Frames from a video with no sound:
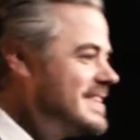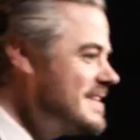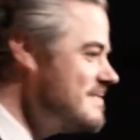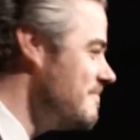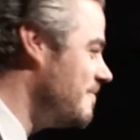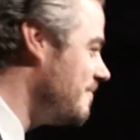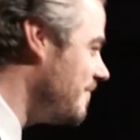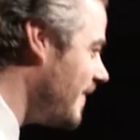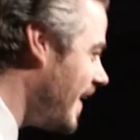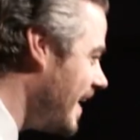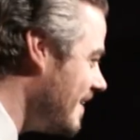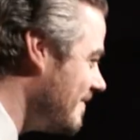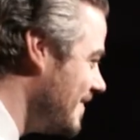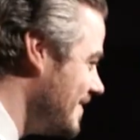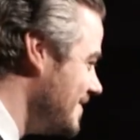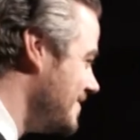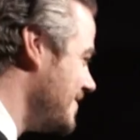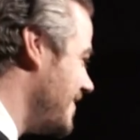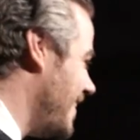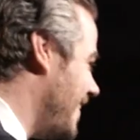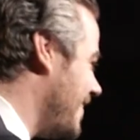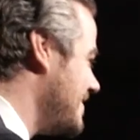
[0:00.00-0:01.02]
them
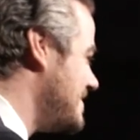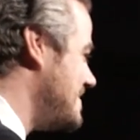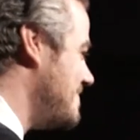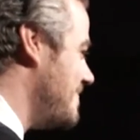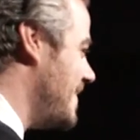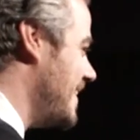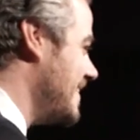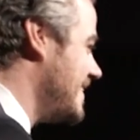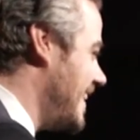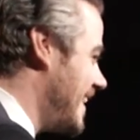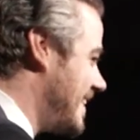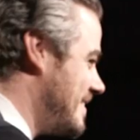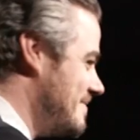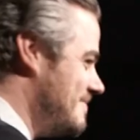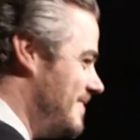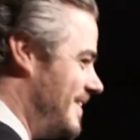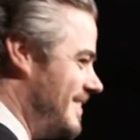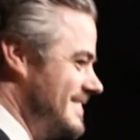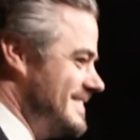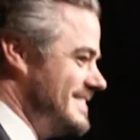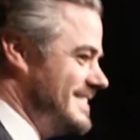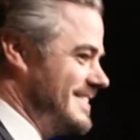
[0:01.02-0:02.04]
$500 a month, I could
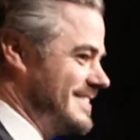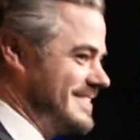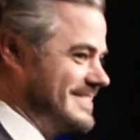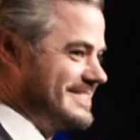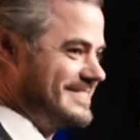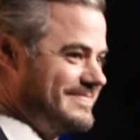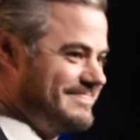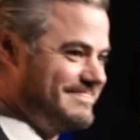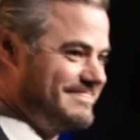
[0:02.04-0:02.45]
volunteer.